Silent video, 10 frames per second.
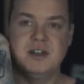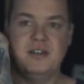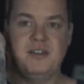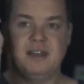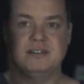
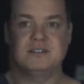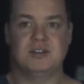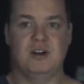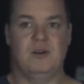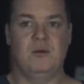this.
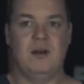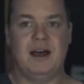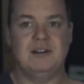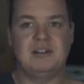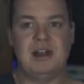So
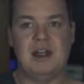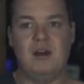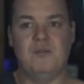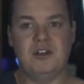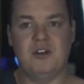I did it
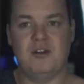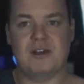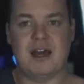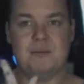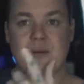over here on
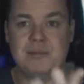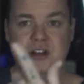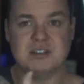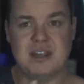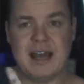camera
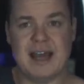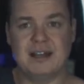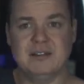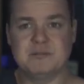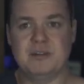because of the
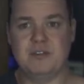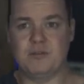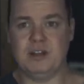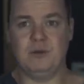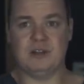angle, but in the
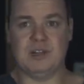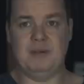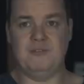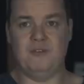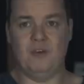real world I'd
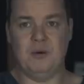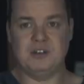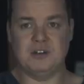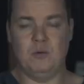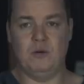be
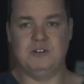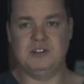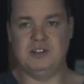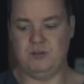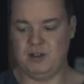forward
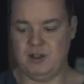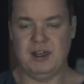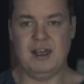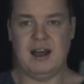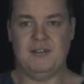towards you.
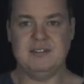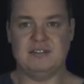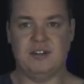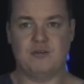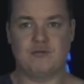And this
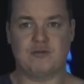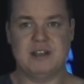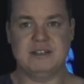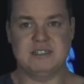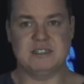is a
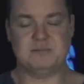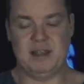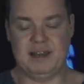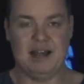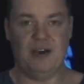great
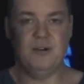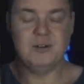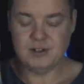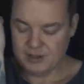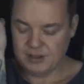display. Now,
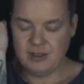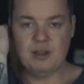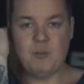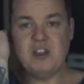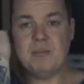
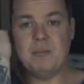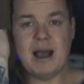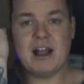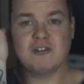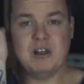when you're
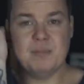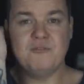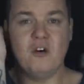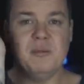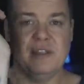actually
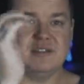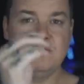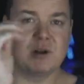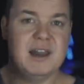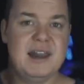performing this,
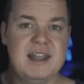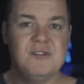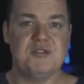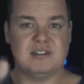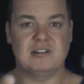you wanna
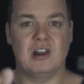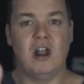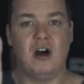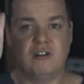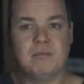leave this as
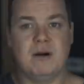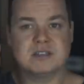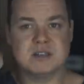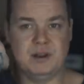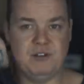long as
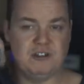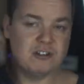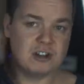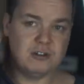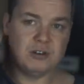possible. If you're
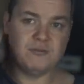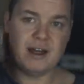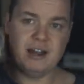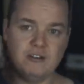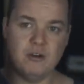just gonna do the
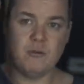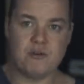vanish,